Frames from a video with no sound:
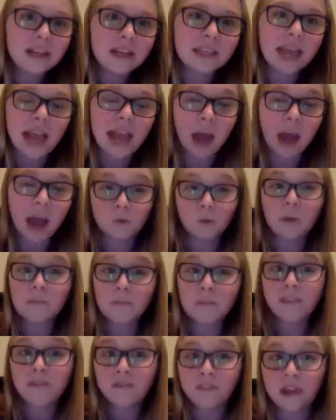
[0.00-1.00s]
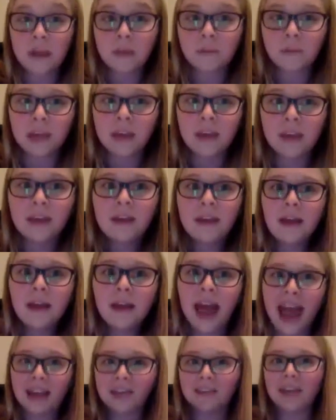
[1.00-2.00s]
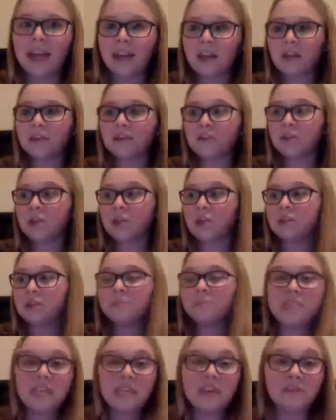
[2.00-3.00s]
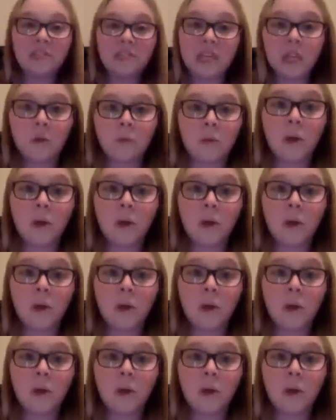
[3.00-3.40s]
Like I was with my family at like Christmas Eve dinner.